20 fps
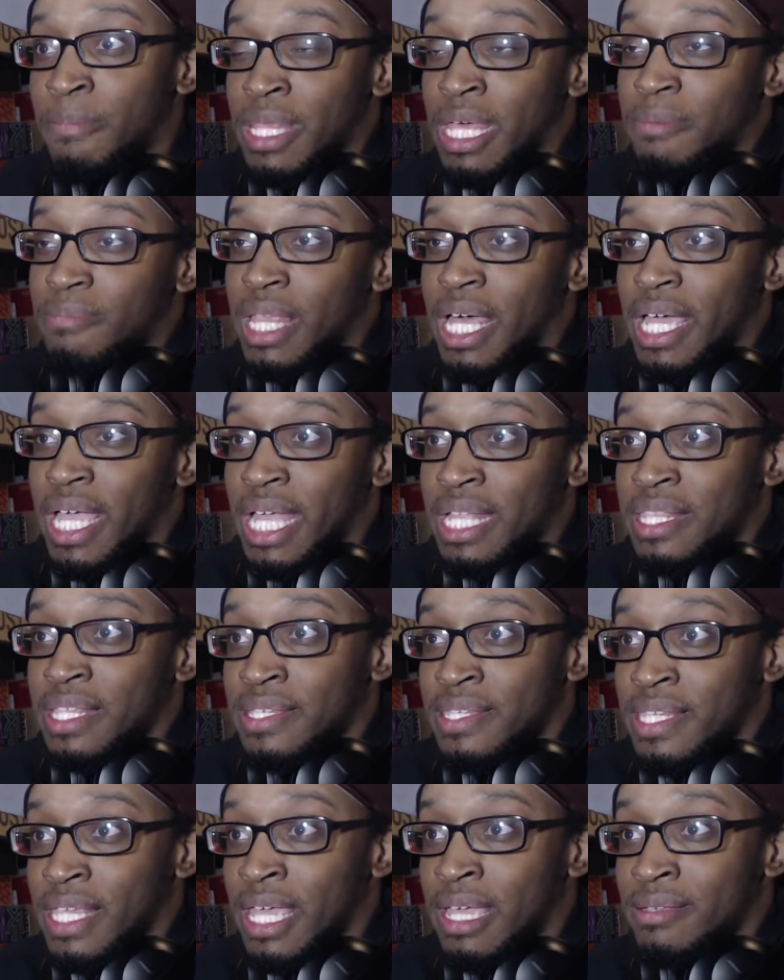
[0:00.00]
but I'm like, at the
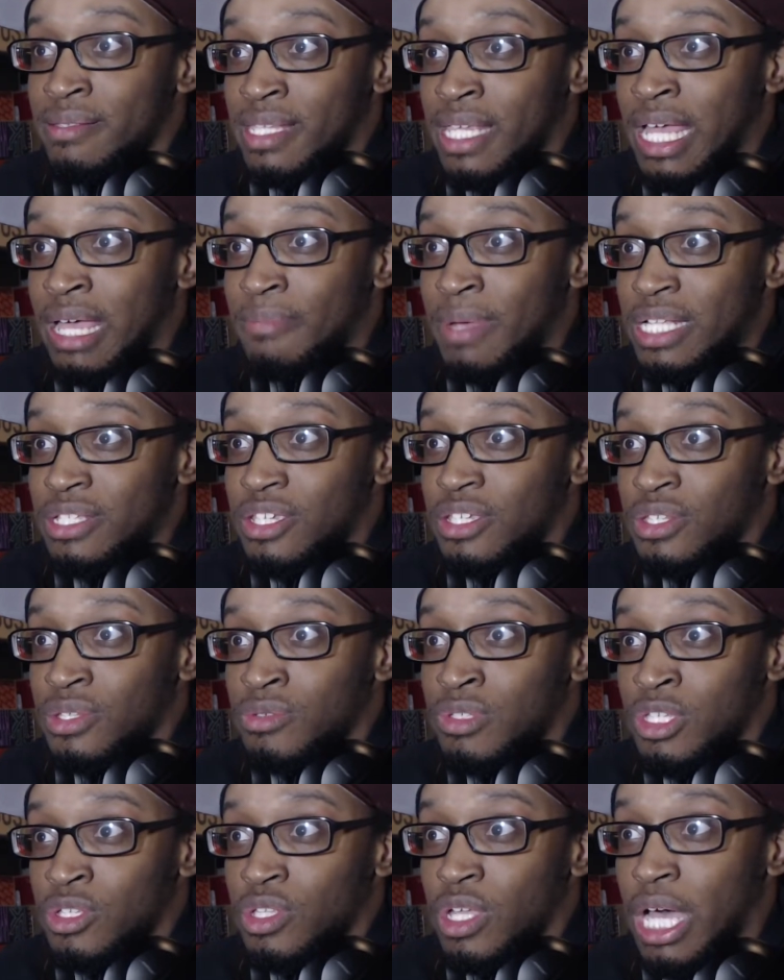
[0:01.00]
same time, I just,
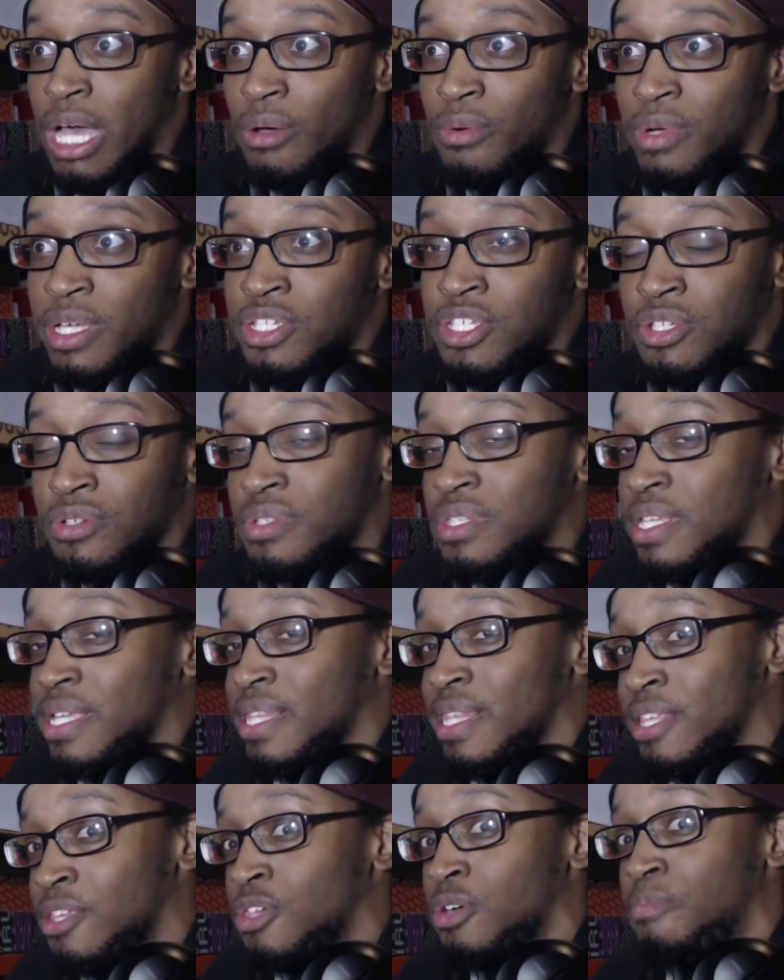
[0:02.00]
you know, I wish it was a
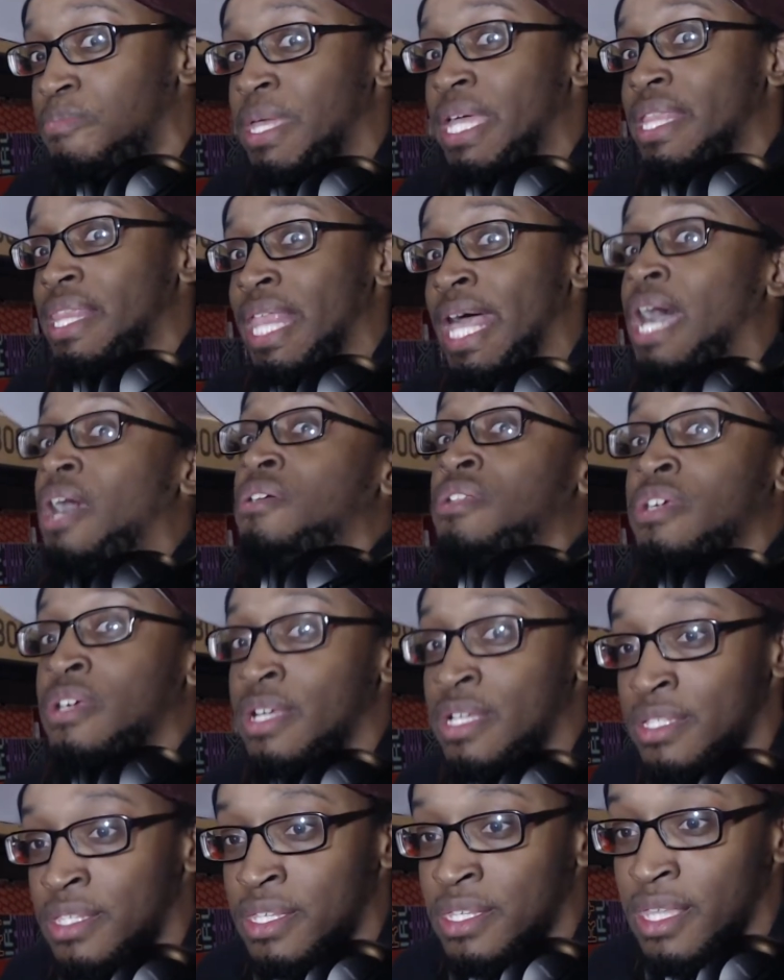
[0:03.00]
little bit louder
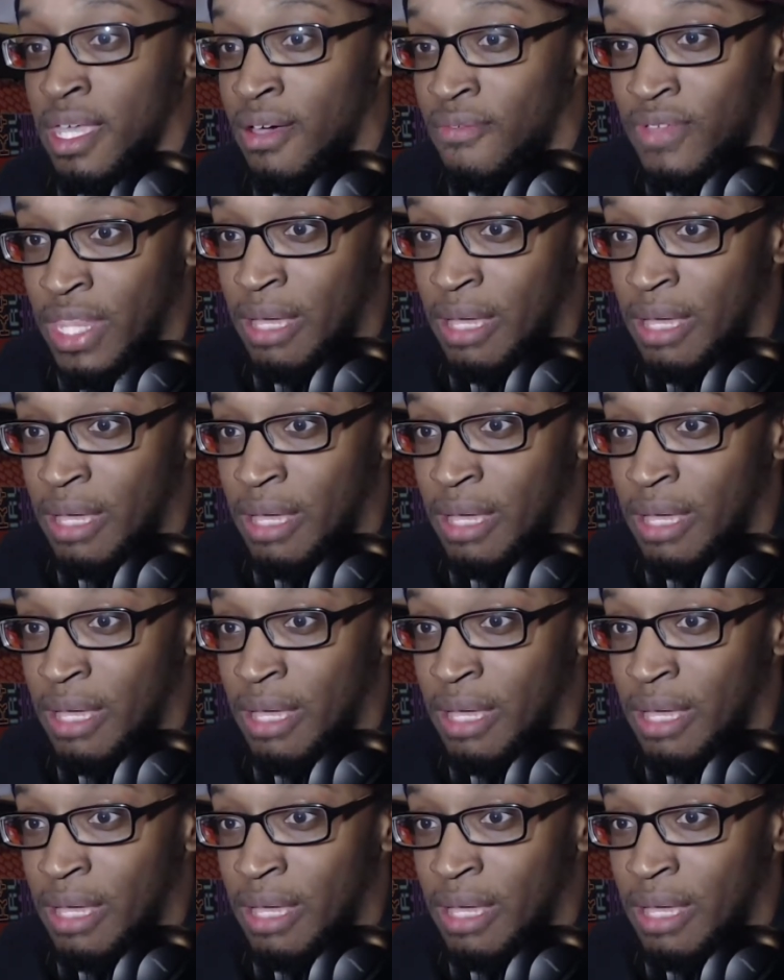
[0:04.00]
and stuff.